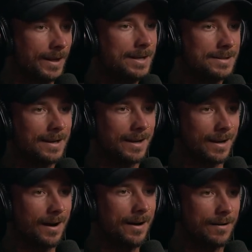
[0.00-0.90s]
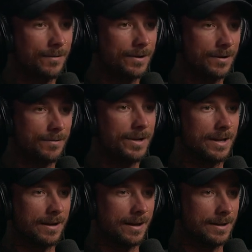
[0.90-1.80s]
isn't going to cut it when you're
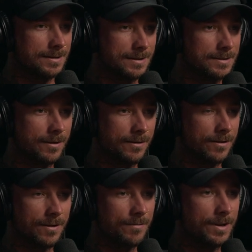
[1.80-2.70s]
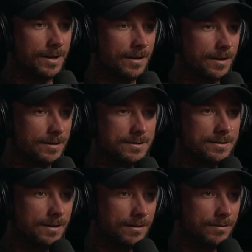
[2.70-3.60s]
competing against the sun or you're competing against,
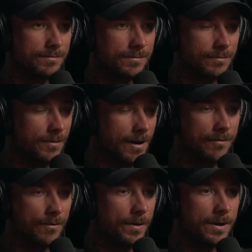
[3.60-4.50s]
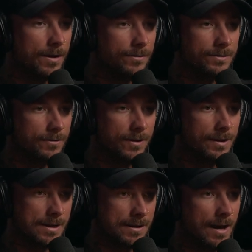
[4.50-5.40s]
you know, whatever windows or
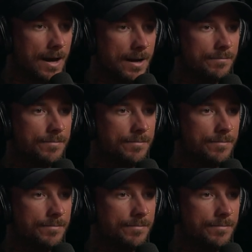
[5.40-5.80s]
things like that. Yeah.